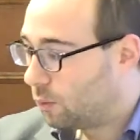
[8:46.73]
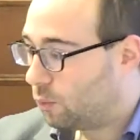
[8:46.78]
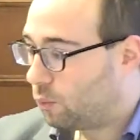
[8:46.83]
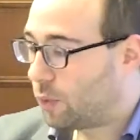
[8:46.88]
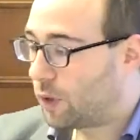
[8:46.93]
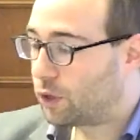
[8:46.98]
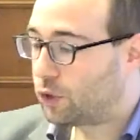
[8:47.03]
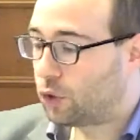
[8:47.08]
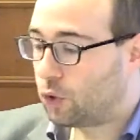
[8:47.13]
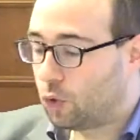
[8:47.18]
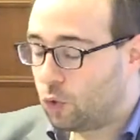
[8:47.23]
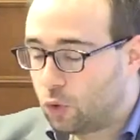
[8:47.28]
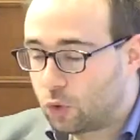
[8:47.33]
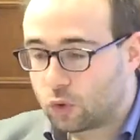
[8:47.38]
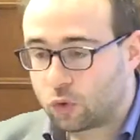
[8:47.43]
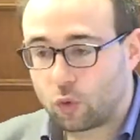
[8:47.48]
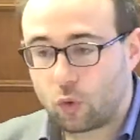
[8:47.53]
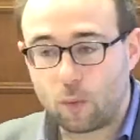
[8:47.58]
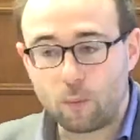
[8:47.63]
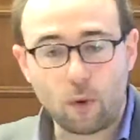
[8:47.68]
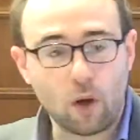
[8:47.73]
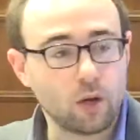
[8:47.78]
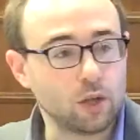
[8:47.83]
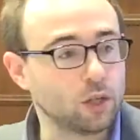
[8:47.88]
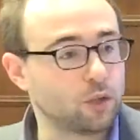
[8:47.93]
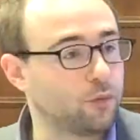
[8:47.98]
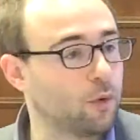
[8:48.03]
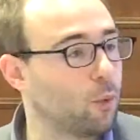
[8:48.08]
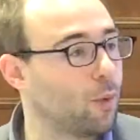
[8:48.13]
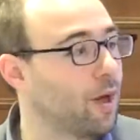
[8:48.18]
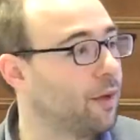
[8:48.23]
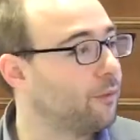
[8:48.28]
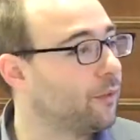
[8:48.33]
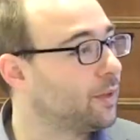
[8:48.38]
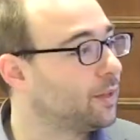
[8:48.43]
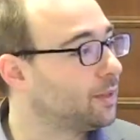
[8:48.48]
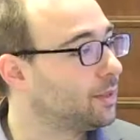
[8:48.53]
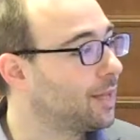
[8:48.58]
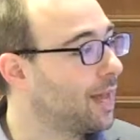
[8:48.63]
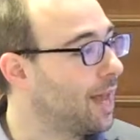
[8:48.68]
reduce or abolish the
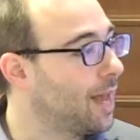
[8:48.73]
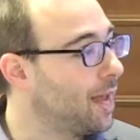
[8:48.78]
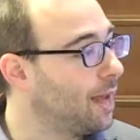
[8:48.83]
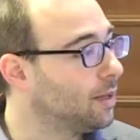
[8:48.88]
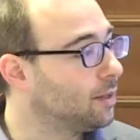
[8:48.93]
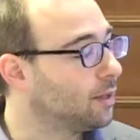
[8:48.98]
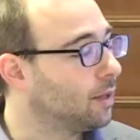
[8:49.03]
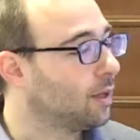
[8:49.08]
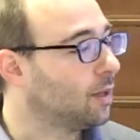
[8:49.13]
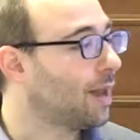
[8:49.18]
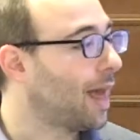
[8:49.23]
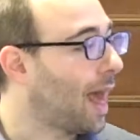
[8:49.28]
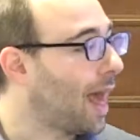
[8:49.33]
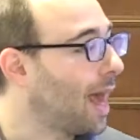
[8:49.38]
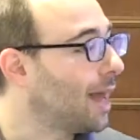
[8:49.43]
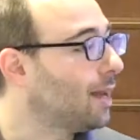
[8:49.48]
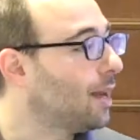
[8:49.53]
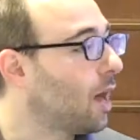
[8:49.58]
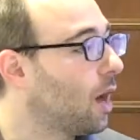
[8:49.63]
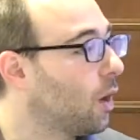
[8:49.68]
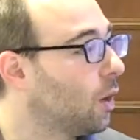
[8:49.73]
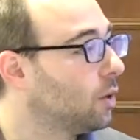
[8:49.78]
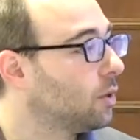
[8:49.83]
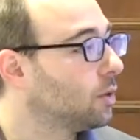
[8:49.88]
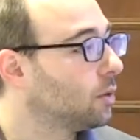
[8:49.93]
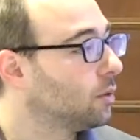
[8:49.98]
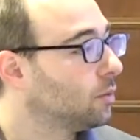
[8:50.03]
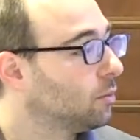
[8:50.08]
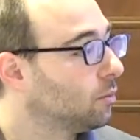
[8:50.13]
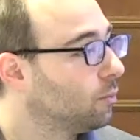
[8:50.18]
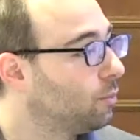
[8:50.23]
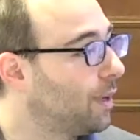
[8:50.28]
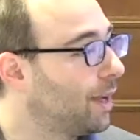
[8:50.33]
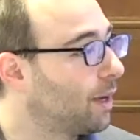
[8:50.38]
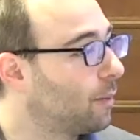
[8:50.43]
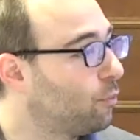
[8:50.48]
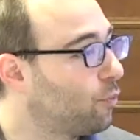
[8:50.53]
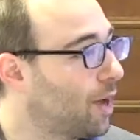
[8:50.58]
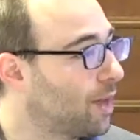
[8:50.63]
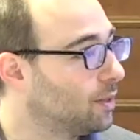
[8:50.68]
welfare state and hand out
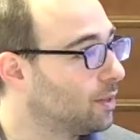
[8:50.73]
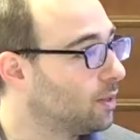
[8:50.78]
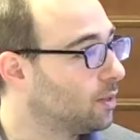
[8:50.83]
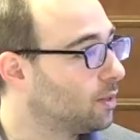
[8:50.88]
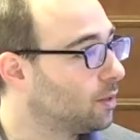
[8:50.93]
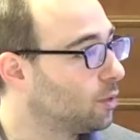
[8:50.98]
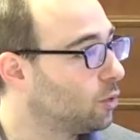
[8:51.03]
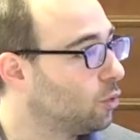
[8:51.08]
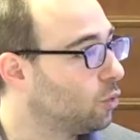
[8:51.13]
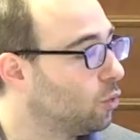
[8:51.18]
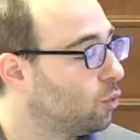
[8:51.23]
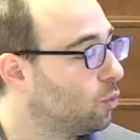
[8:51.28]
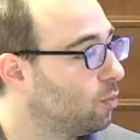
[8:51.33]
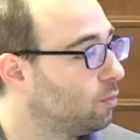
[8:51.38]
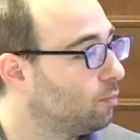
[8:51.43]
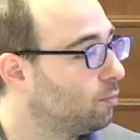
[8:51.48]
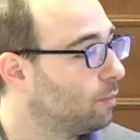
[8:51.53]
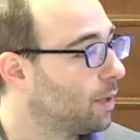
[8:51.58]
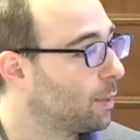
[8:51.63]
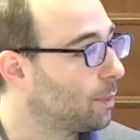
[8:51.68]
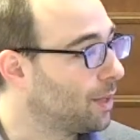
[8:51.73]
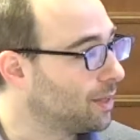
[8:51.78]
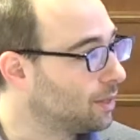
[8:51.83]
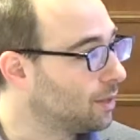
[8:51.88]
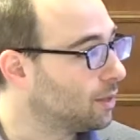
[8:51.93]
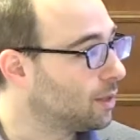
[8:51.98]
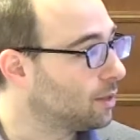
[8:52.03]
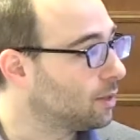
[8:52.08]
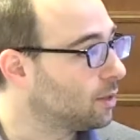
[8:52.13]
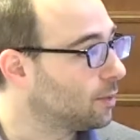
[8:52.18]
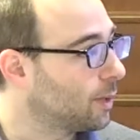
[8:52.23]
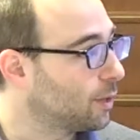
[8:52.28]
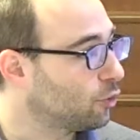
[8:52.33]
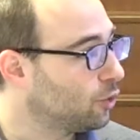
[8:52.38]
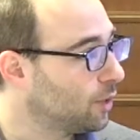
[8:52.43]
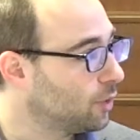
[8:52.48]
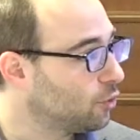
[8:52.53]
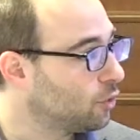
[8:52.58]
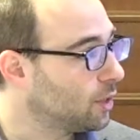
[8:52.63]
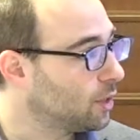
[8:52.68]
big presents to big businesses and
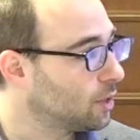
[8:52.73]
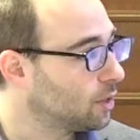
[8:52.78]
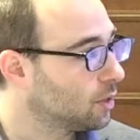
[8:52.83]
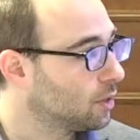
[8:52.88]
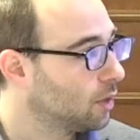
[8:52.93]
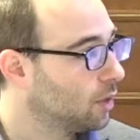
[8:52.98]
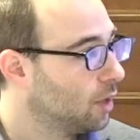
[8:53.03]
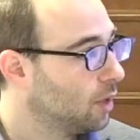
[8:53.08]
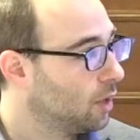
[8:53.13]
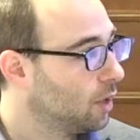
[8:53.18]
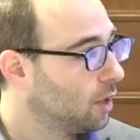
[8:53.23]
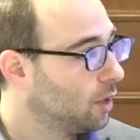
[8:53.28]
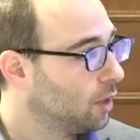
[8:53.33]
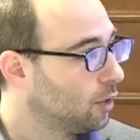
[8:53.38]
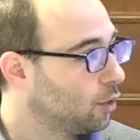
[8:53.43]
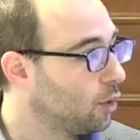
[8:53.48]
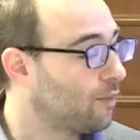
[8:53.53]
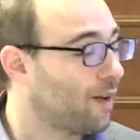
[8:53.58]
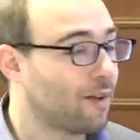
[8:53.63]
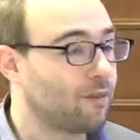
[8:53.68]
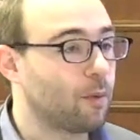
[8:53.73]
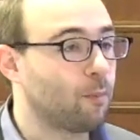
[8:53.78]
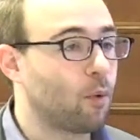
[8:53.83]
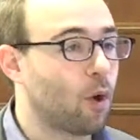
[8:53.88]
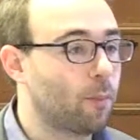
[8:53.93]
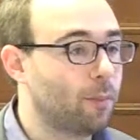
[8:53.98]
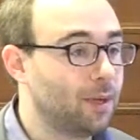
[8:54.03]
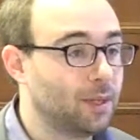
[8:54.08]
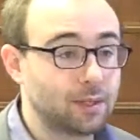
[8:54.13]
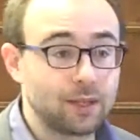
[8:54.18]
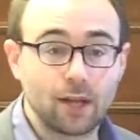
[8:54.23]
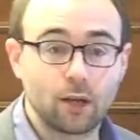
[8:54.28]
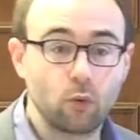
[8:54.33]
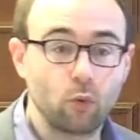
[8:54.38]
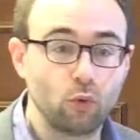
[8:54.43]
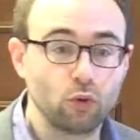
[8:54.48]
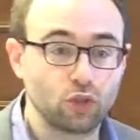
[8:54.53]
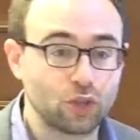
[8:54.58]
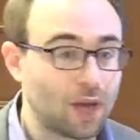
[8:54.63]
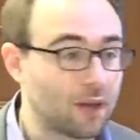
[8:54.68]
special interests. You have other populists like
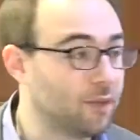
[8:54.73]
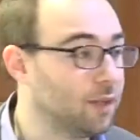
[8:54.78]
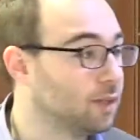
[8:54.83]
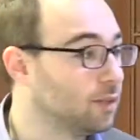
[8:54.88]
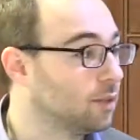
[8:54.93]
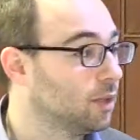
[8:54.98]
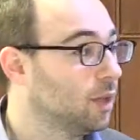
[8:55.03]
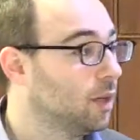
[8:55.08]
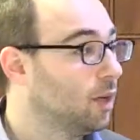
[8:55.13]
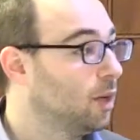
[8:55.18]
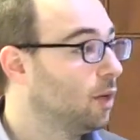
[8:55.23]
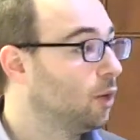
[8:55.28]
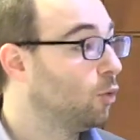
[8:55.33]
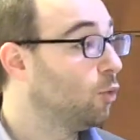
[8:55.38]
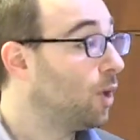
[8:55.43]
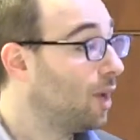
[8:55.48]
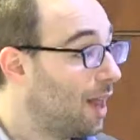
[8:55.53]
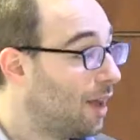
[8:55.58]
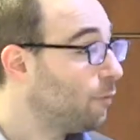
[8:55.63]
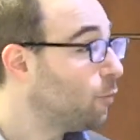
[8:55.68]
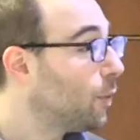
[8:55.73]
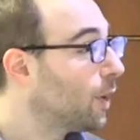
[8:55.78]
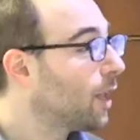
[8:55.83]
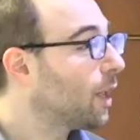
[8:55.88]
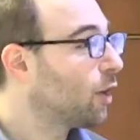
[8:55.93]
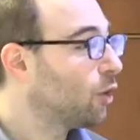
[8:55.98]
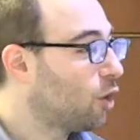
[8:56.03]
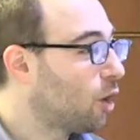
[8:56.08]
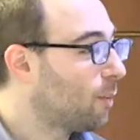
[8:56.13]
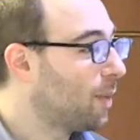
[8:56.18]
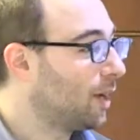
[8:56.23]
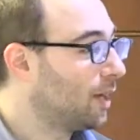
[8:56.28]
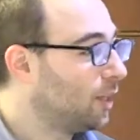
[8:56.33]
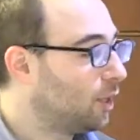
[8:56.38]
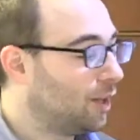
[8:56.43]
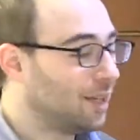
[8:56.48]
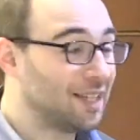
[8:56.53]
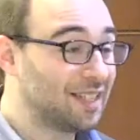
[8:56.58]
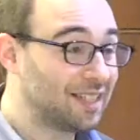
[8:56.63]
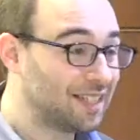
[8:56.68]
Hugo Chavez, who are left-wing
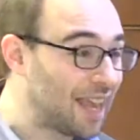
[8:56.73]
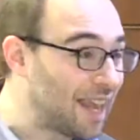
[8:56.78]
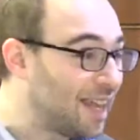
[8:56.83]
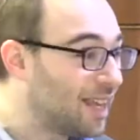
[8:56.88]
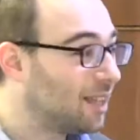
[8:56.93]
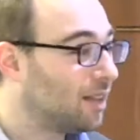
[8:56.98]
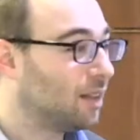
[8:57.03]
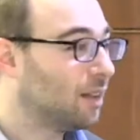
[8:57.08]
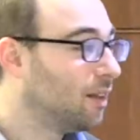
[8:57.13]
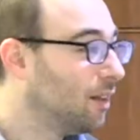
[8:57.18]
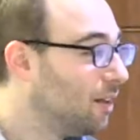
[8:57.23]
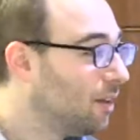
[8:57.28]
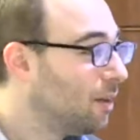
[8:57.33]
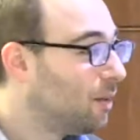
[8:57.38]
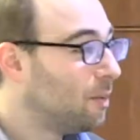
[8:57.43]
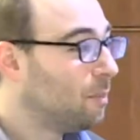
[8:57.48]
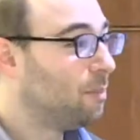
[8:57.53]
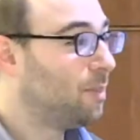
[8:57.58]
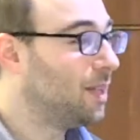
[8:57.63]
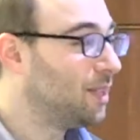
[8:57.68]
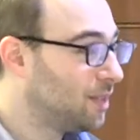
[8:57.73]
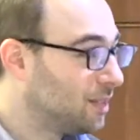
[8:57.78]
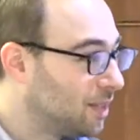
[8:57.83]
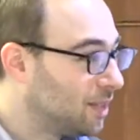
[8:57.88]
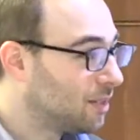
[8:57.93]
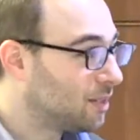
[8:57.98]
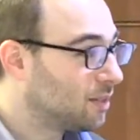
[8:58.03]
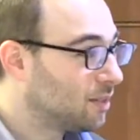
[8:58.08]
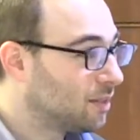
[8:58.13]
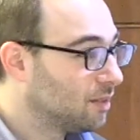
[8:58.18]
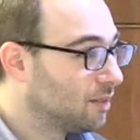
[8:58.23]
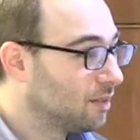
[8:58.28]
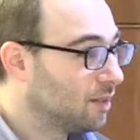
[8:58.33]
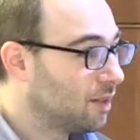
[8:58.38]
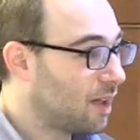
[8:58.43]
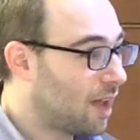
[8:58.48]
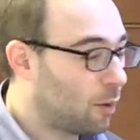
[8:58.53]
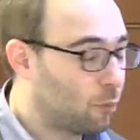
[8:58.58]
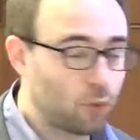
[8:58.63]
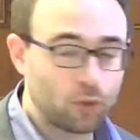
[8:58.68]
economically and assail business
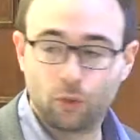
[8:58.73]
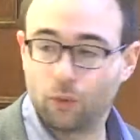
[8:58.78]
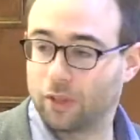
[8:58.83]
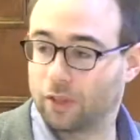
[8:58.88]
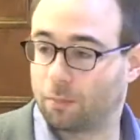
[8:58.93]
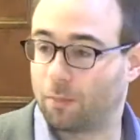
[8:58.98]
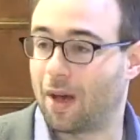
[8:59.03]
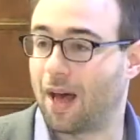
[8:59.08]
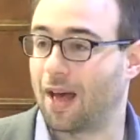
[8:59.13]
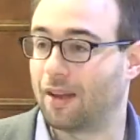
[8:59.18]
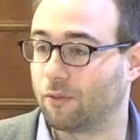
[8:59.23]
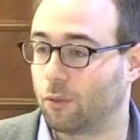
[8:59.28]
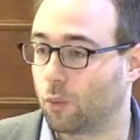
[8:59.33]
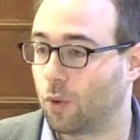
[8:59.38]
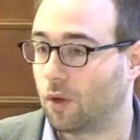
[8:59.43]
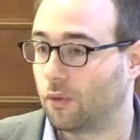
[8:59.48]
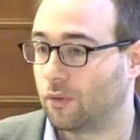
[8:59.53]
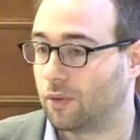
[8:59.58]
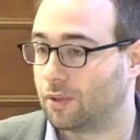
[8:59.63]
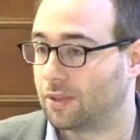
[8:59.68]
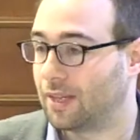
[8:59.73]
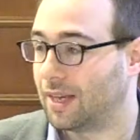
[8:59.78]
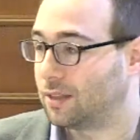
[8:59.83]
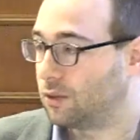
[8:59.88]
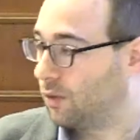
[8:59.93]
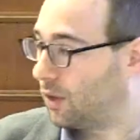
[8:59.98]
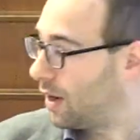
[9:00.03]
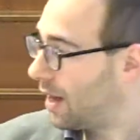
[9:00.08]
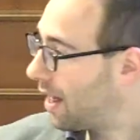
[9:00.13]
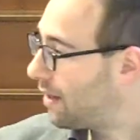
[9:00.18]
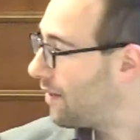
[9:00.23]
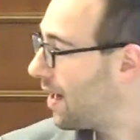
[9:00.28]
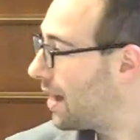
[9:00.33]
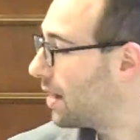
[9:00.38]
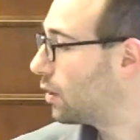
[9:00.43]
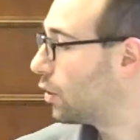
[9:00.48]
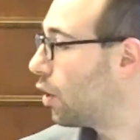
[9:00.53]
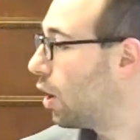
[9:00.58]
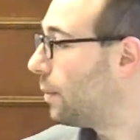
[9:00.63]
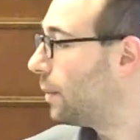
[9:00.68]
and want to expand the welfare state. So we don't have that
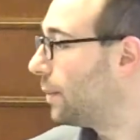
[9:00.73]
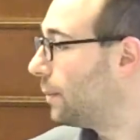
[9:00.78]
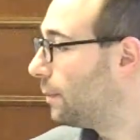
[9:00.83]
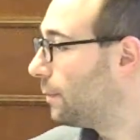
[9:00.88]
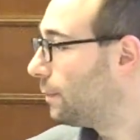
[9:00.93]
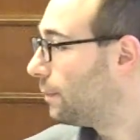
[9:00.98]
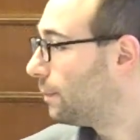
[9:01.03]
in common.